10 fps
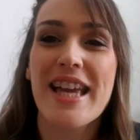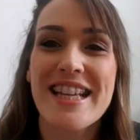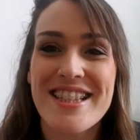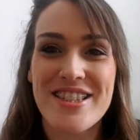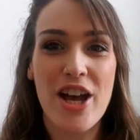
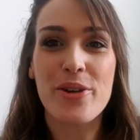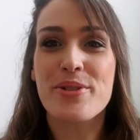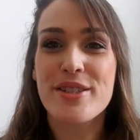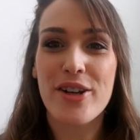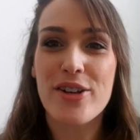So
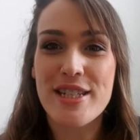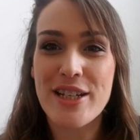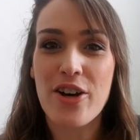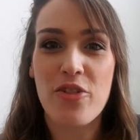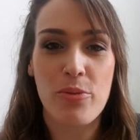
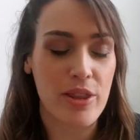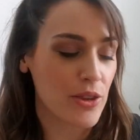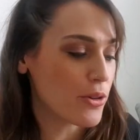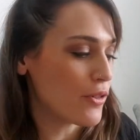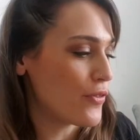starting off
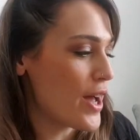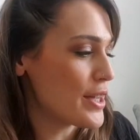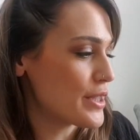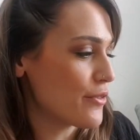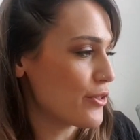with your
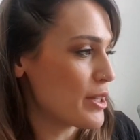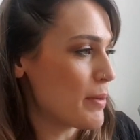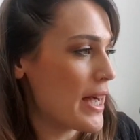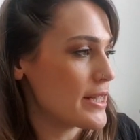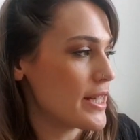first free
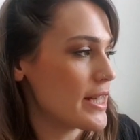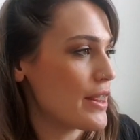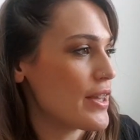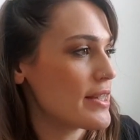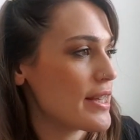
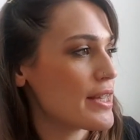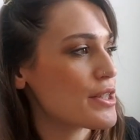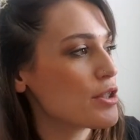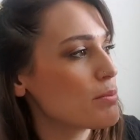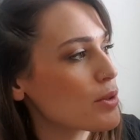pattern, this
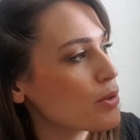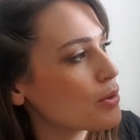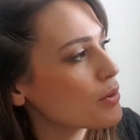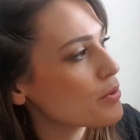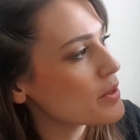is the
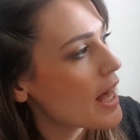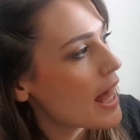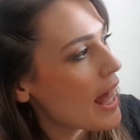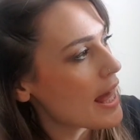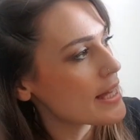McCall's
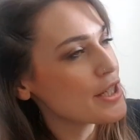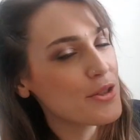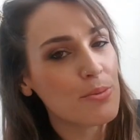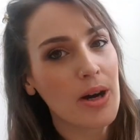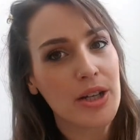
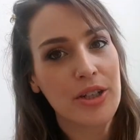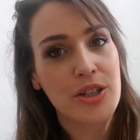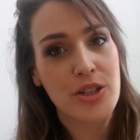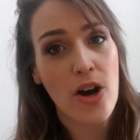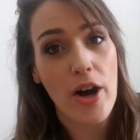
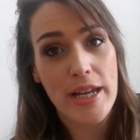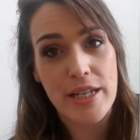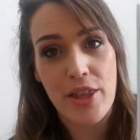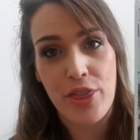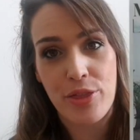
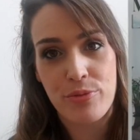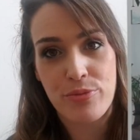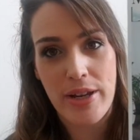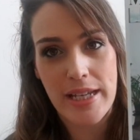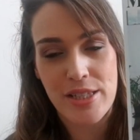
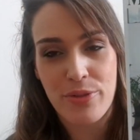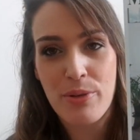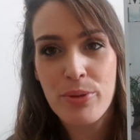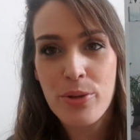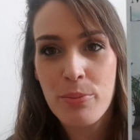8193. So I will